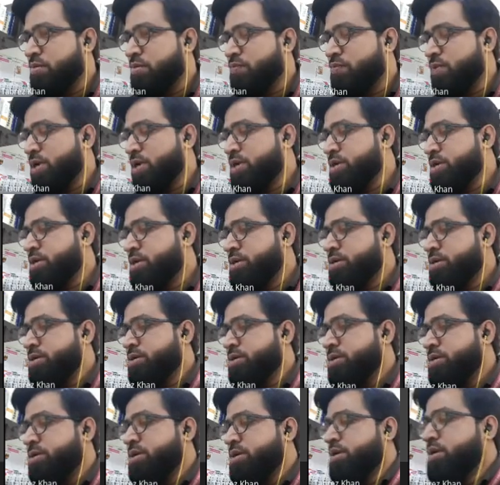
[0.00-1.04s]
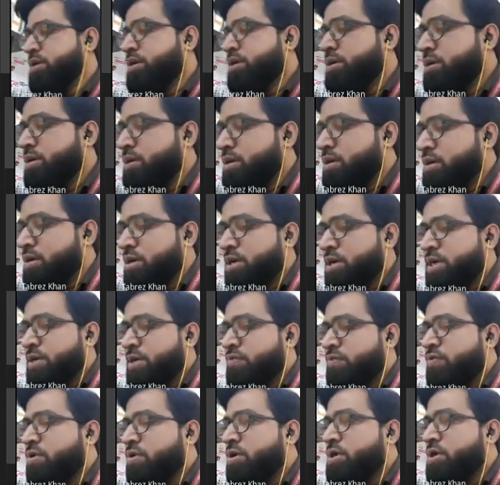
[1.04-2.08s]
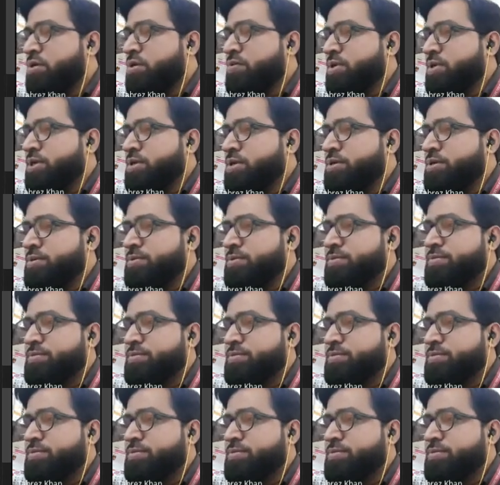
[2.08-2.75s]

1, a default one.